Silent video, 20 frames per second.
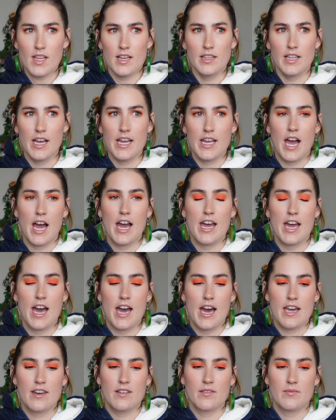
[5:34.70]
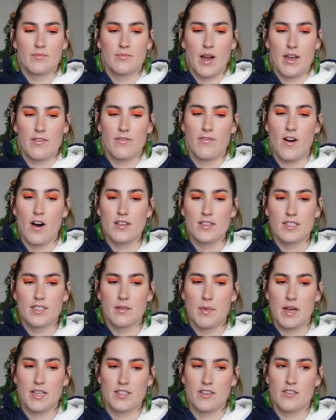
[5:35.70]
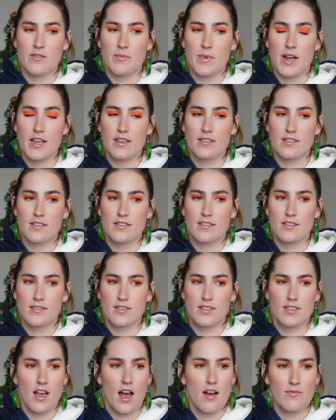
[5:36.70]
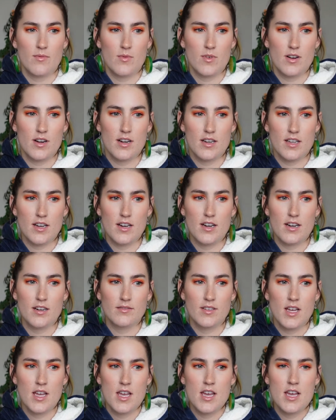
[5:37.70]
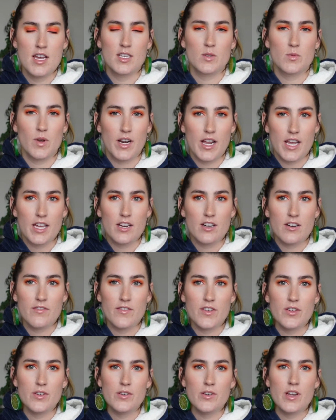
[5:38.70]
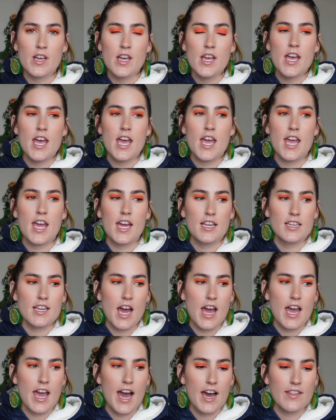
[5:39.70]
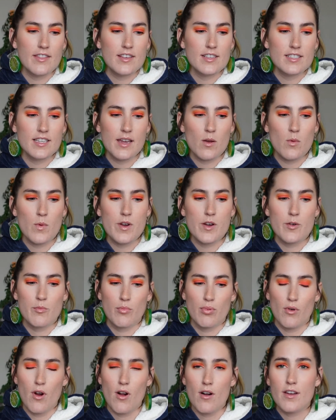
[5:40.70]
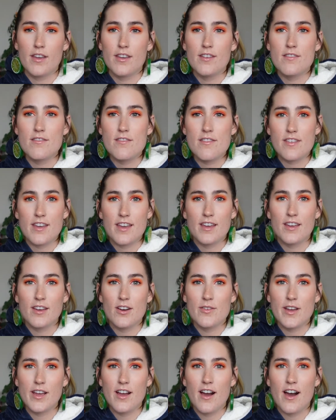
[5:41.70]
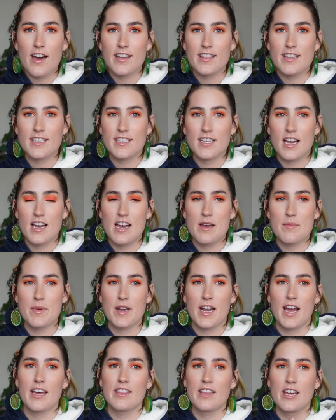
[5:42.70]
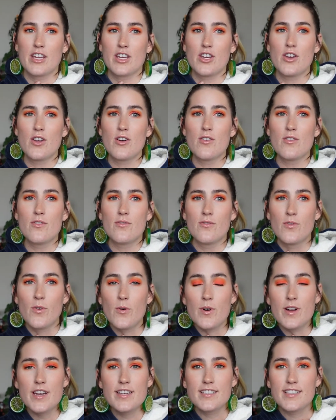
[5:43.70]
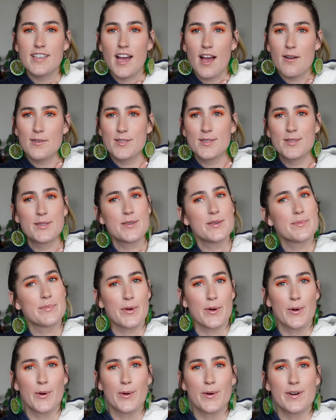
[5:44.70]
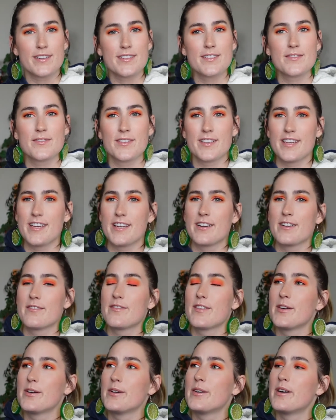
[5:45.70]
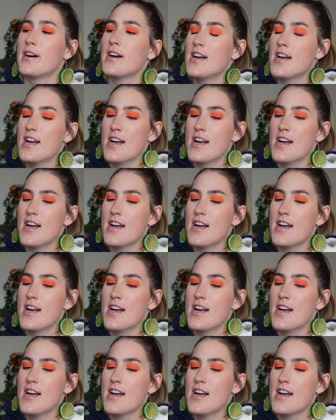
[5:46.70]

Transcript: Like, I had my fall semester of my sophomore year is when I interviewed, and I had this like weird bronchial thing going on at the time, and I had like no voice. I was super hoarse for the interview.